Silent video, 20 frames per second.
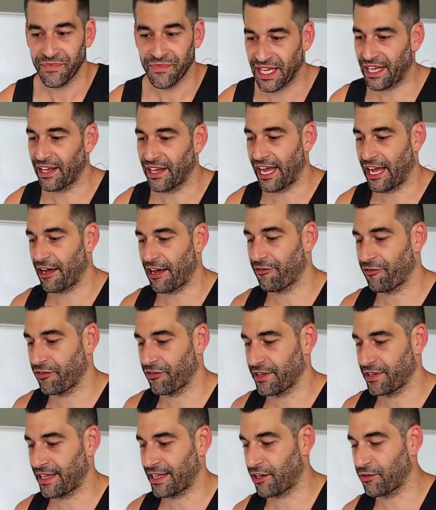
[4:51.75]

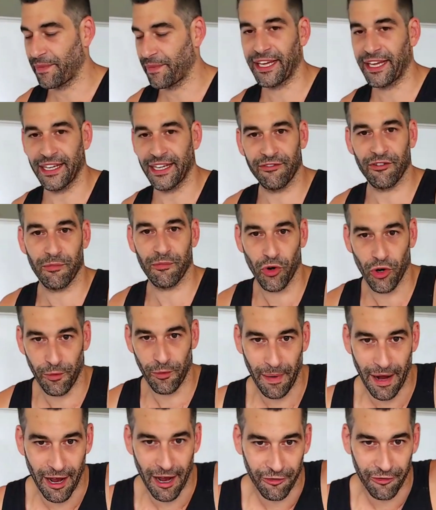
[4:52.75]
that'll make it even
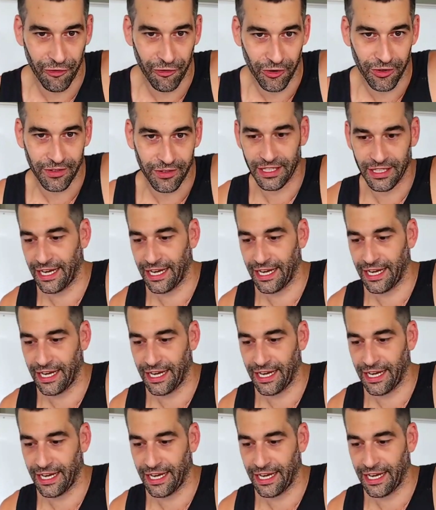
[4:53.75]
more powerful.